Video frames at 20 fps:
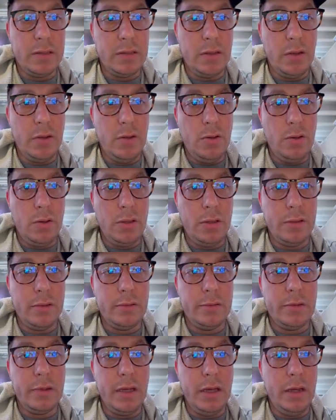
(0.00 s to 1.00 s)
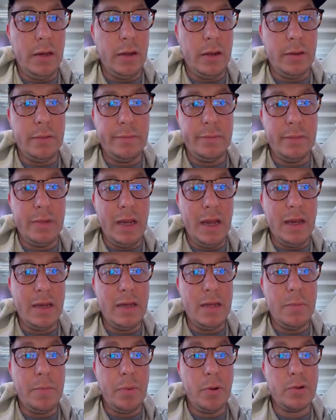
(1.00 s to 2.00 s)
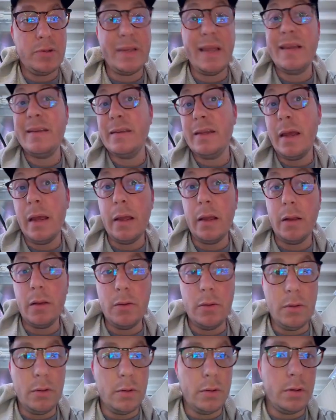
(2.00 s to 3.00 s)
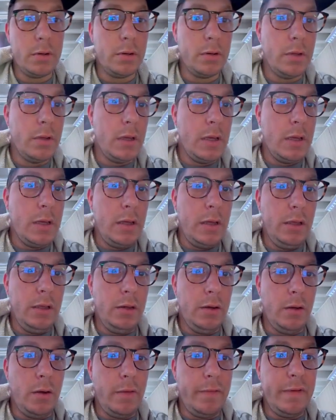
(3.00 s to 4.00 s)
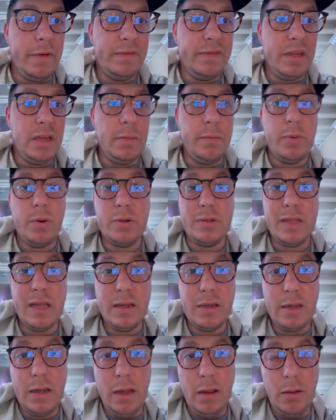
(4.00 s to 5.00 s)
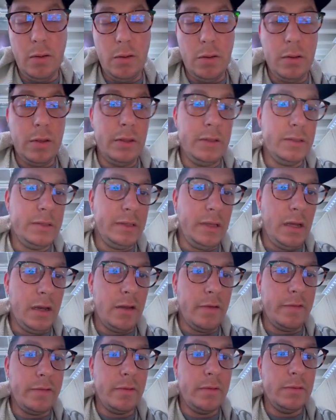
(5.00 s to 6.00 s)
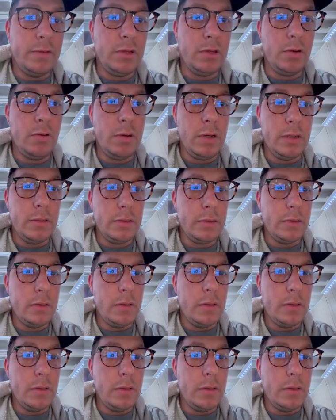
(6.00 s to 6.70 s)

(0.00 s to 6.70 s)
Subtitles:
So you can get a 90% angle or 15% angle instead of degrees.